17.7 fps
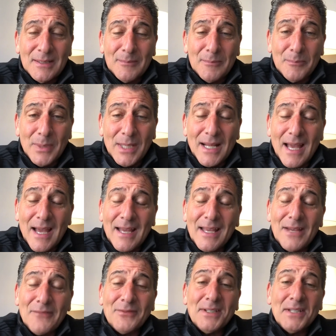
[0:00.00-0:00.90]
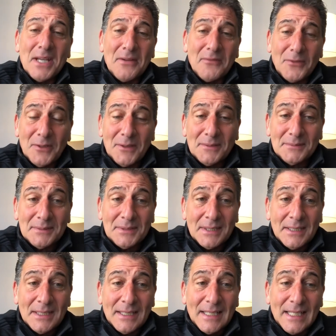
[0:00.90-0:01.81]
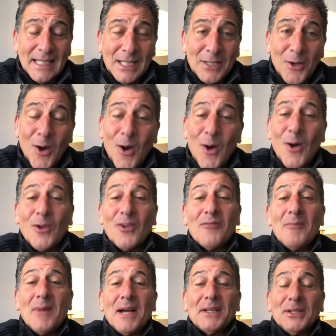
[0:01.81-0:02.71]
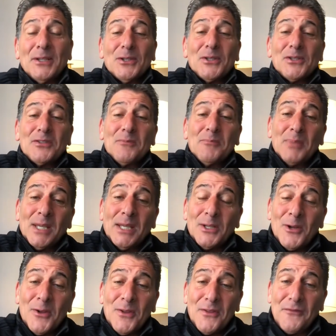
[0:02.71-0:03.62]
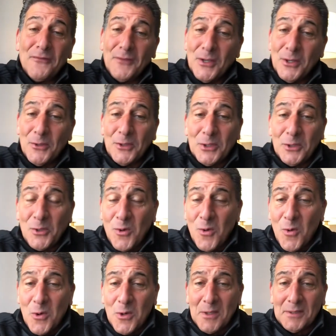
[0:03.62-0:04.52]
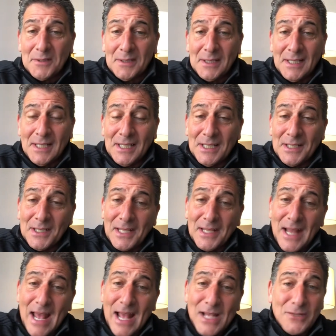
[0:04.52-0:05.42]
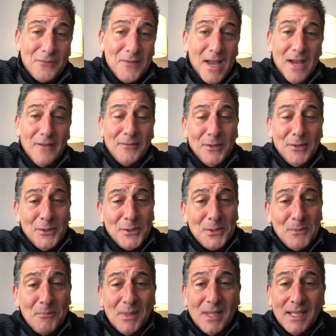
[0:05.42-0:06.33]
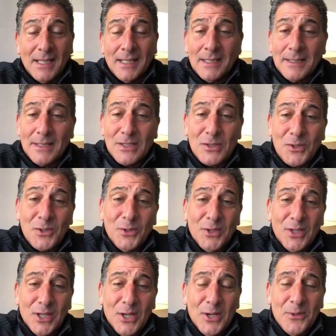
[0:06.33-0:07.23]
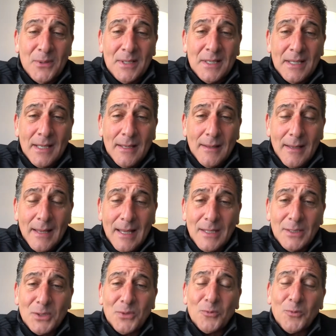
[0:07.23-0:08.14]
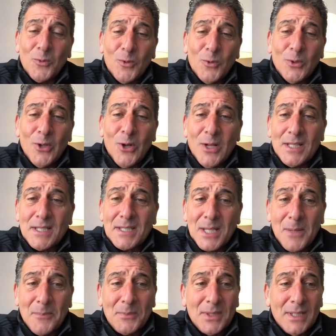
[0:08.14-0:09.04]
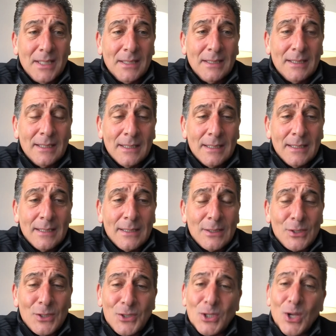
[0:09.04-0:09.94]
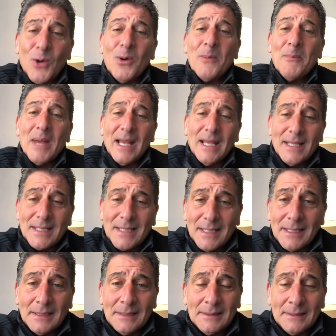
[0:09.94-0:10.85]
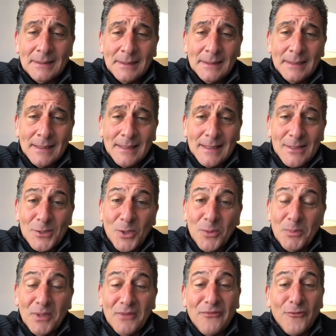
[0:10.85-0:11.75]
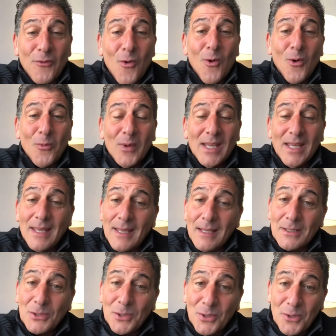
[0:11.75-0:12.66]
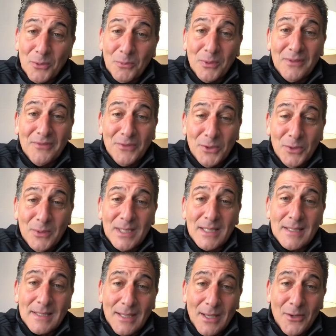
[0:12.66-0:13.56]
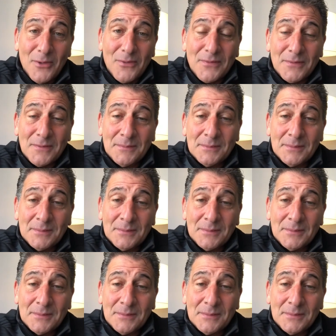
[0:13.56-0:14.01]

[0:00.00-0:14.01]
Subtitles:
But I have never, in all of my years of being on the field in court and in the last 5 years of being in this studio, had to rule on something so amazing. So before we get to the review itself,